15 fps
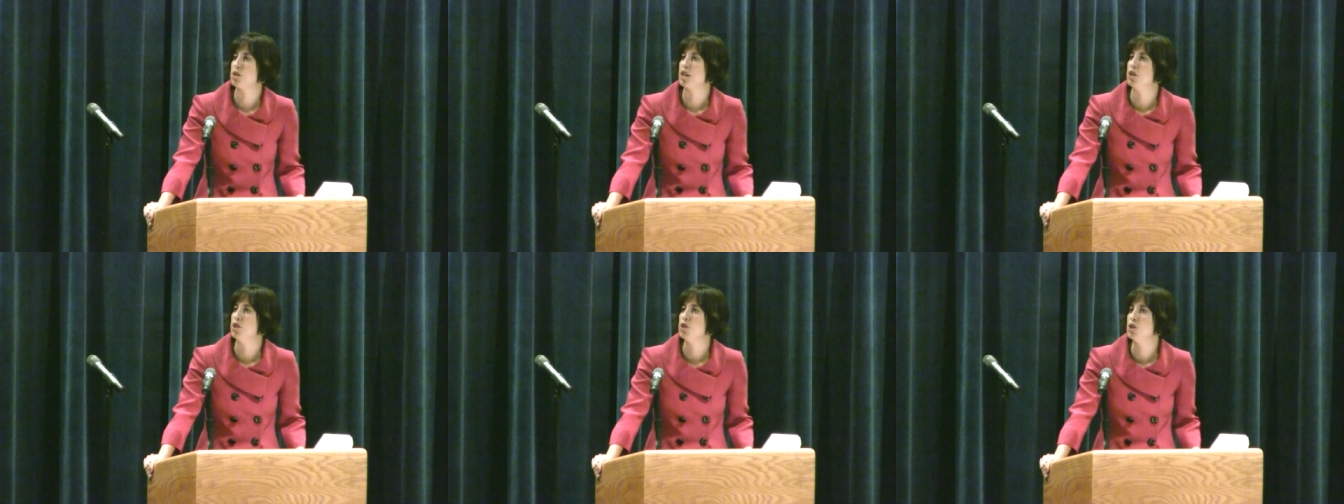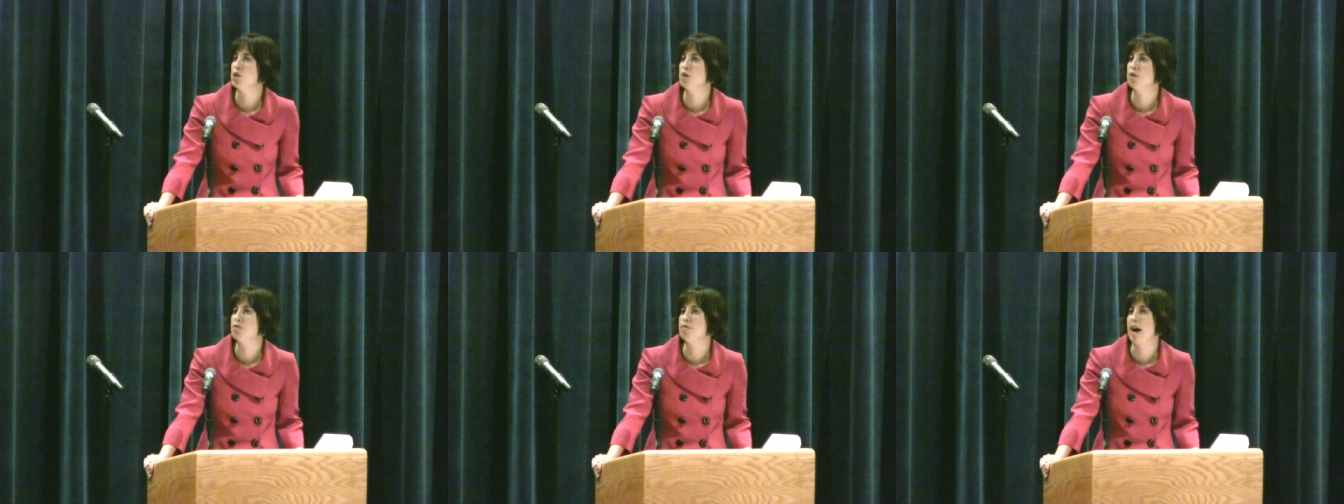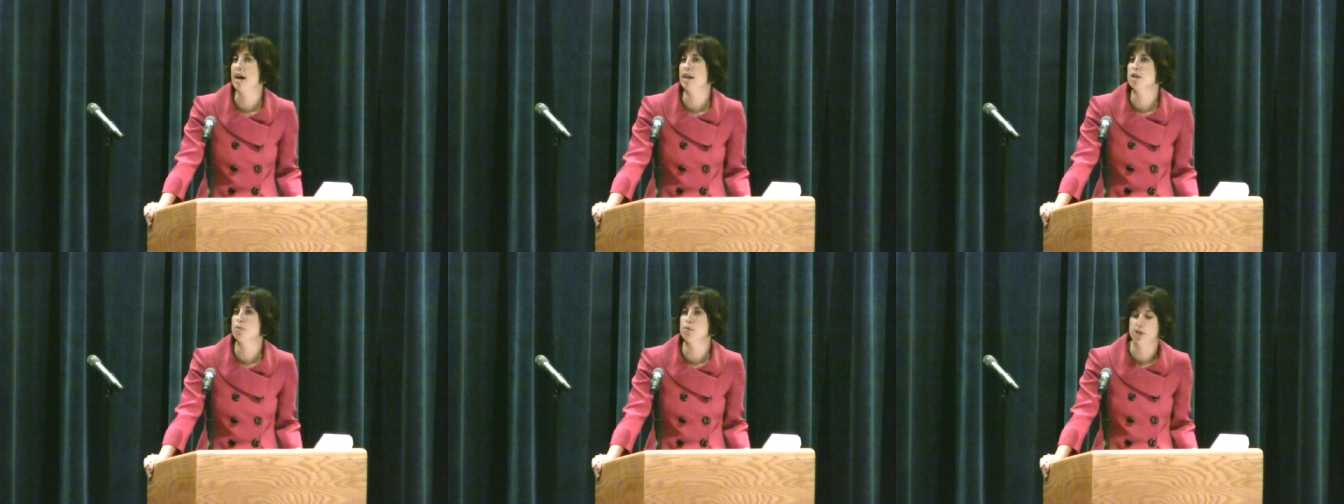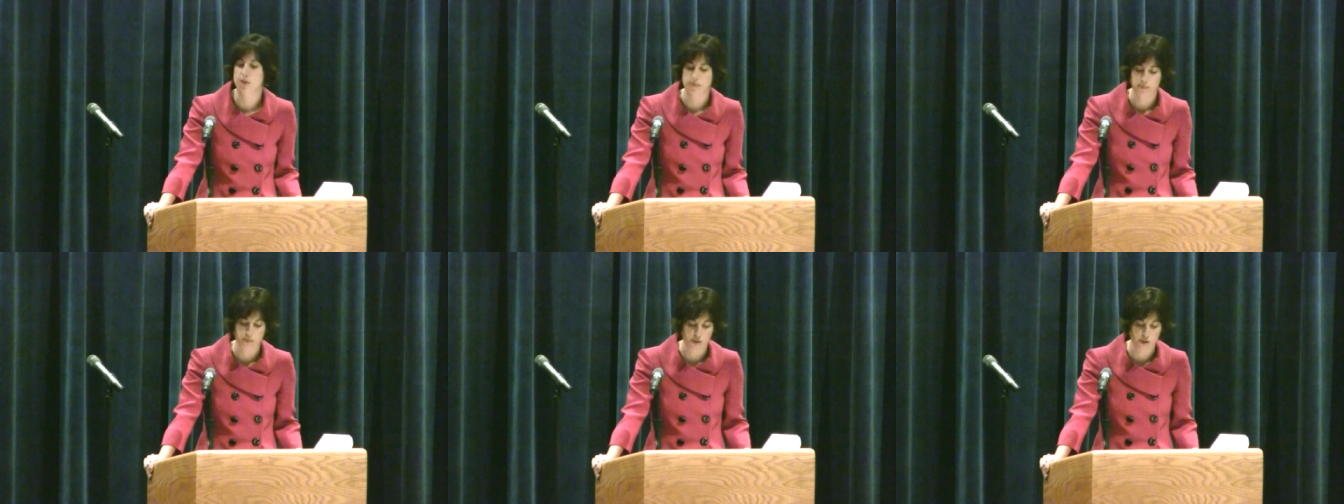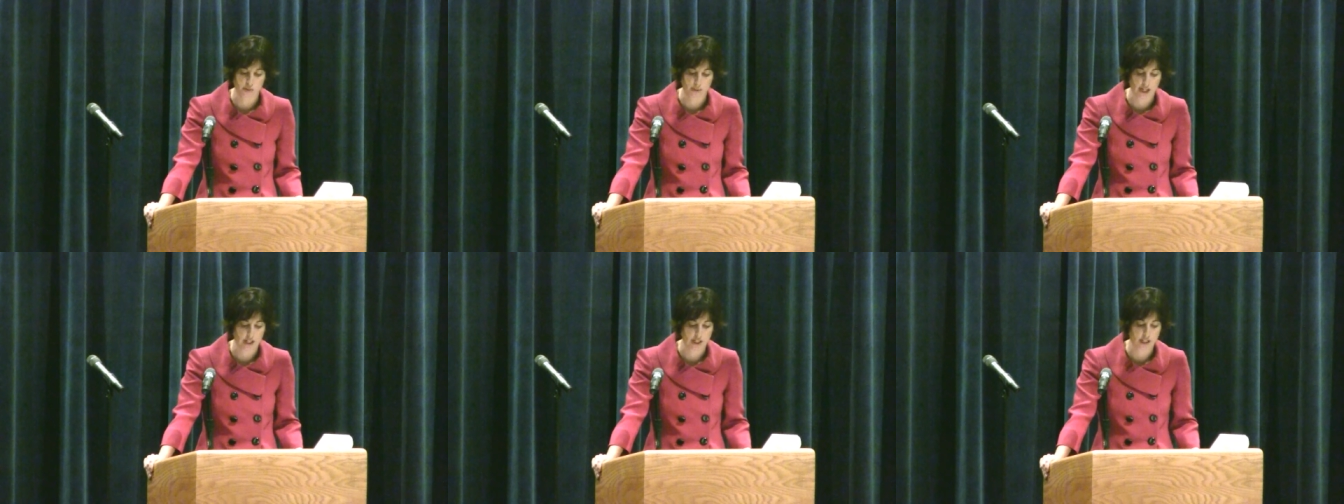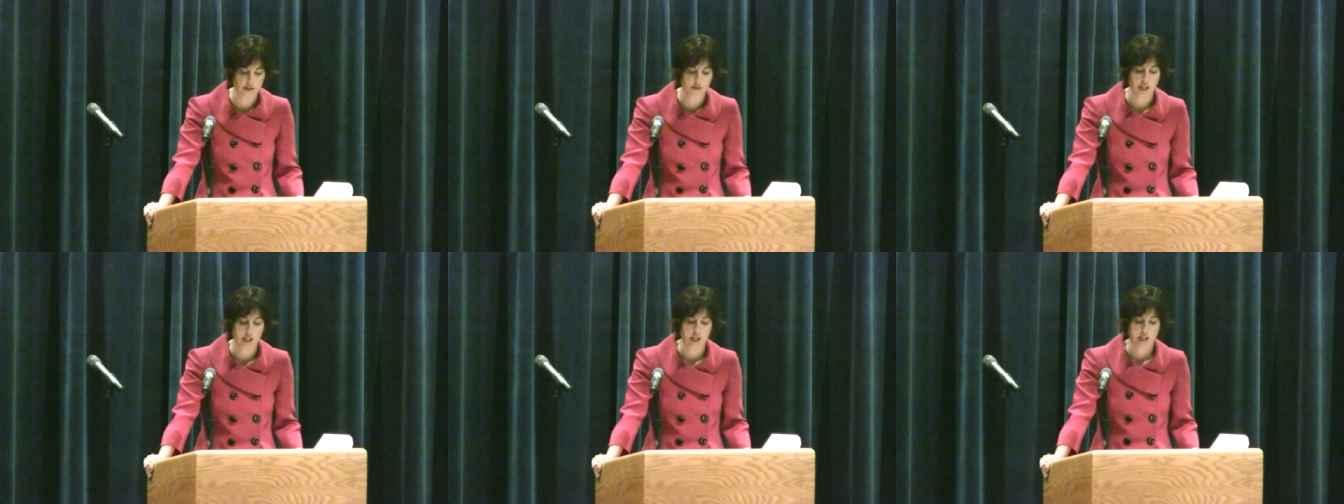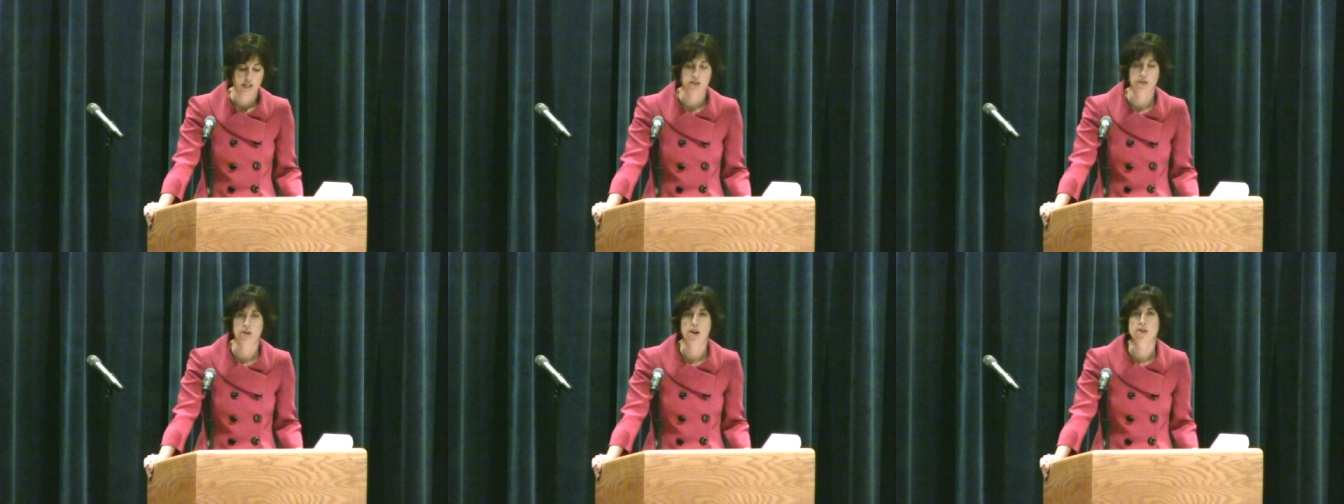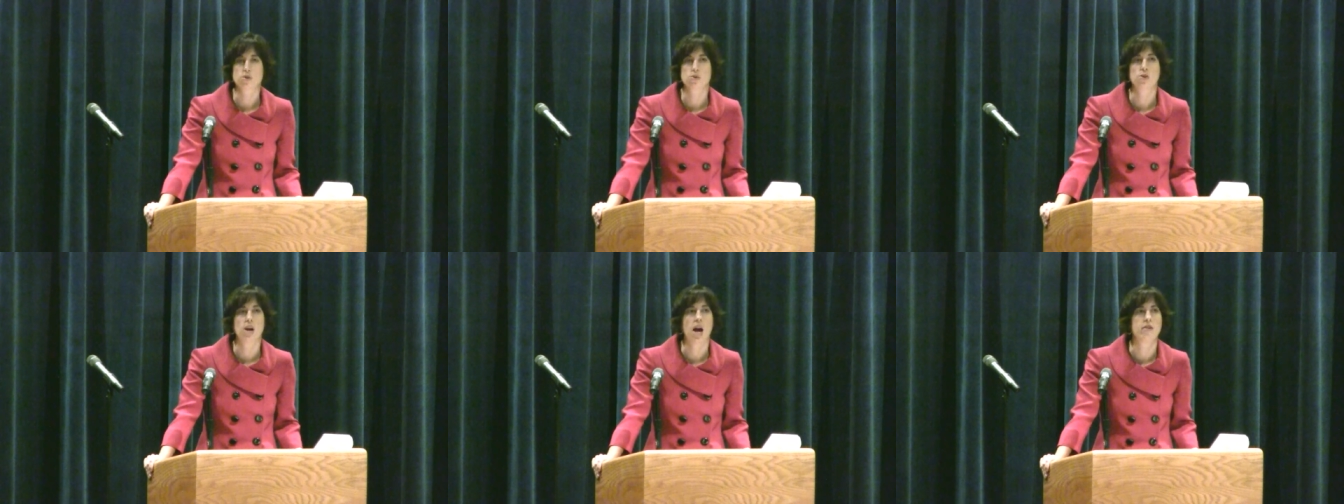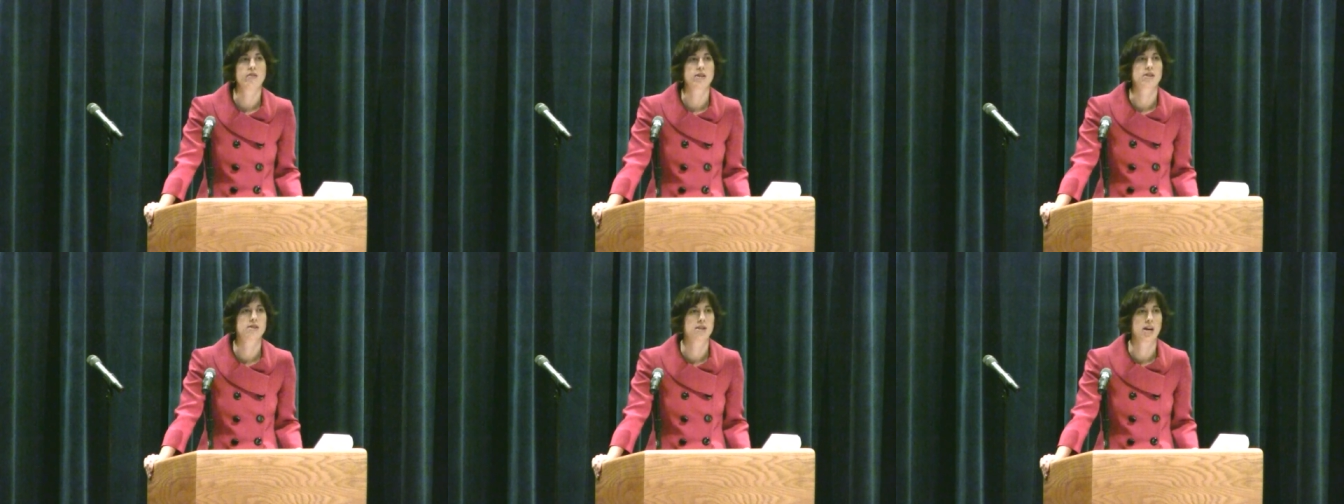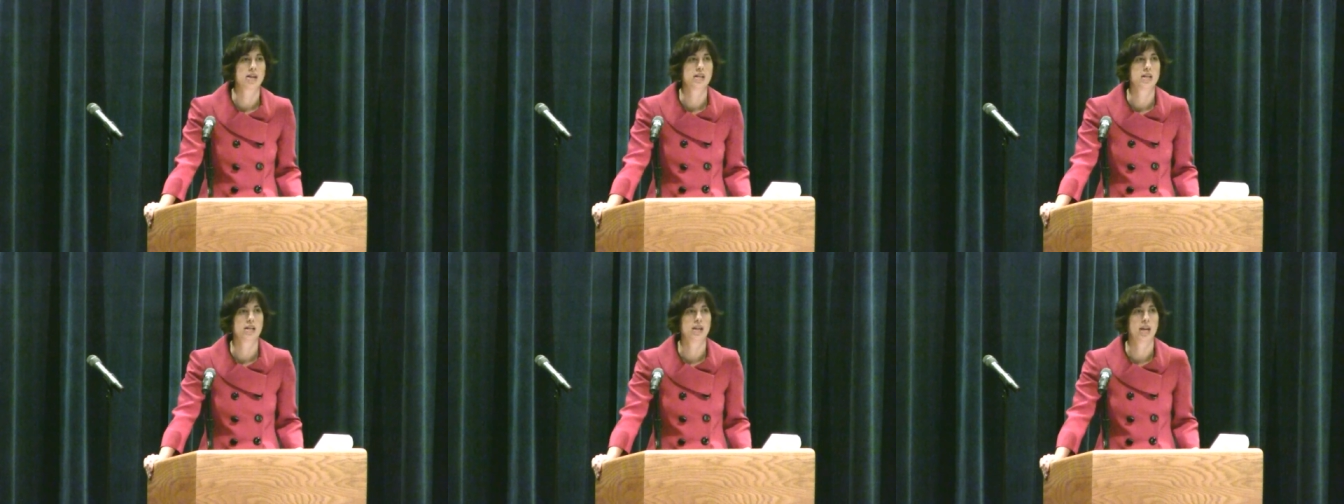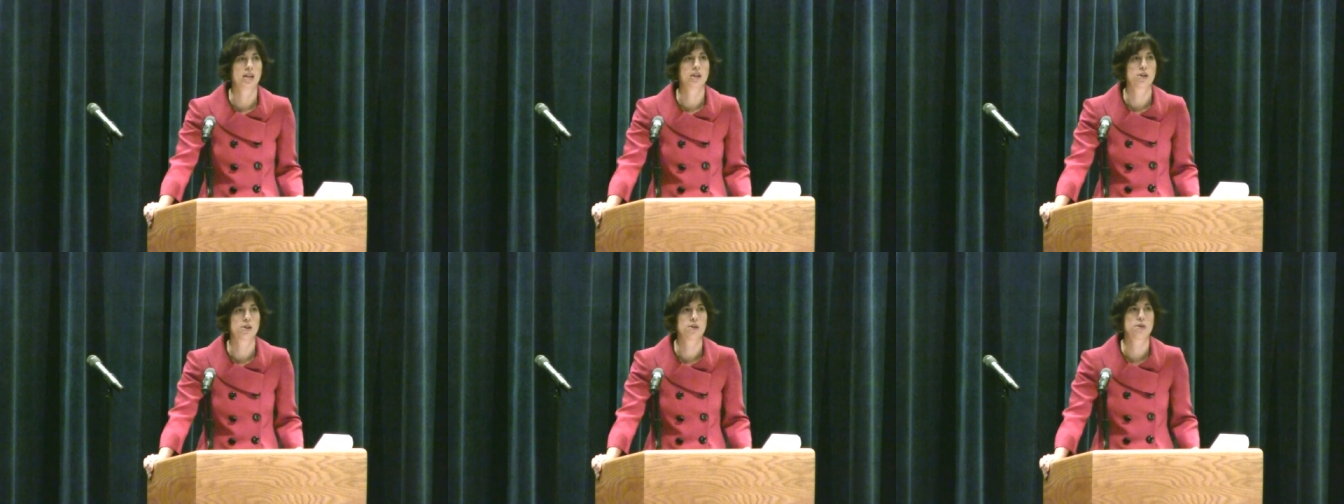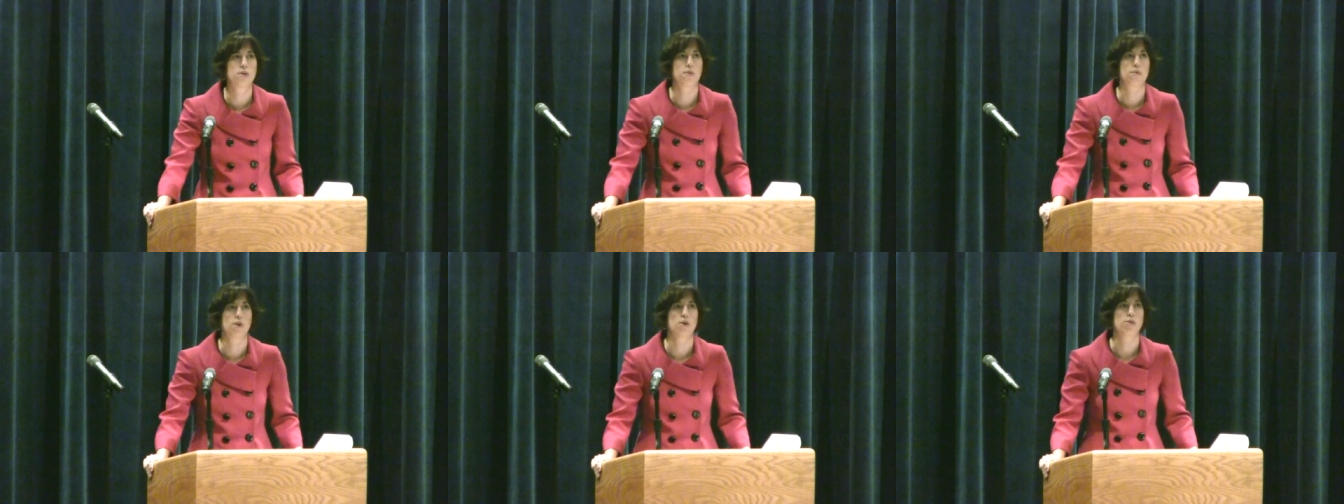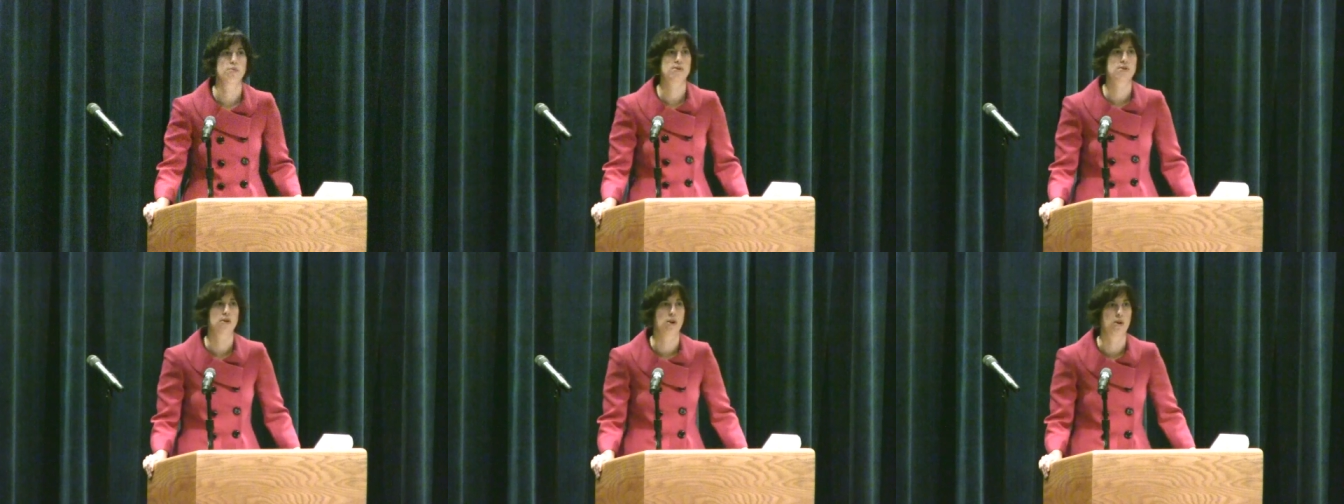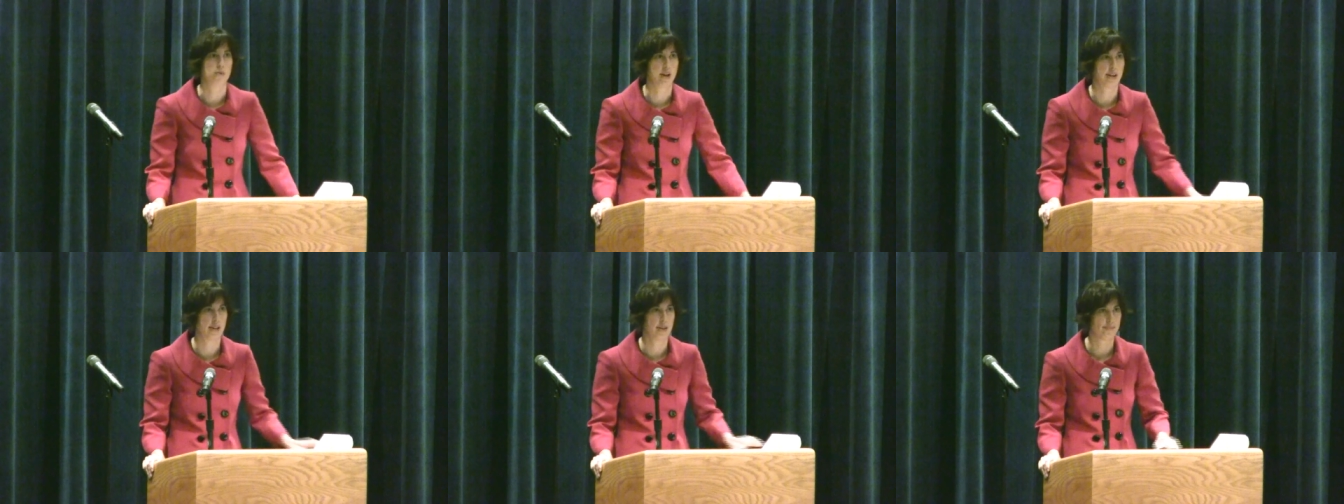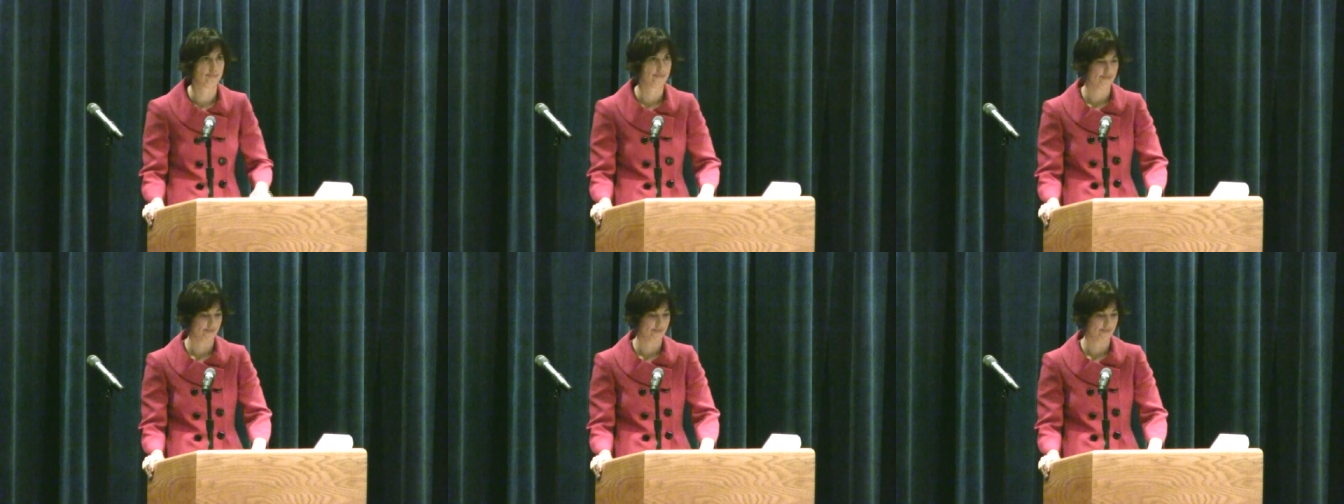bring a new and valuable perspective to law school, having studied and learned the ropes already.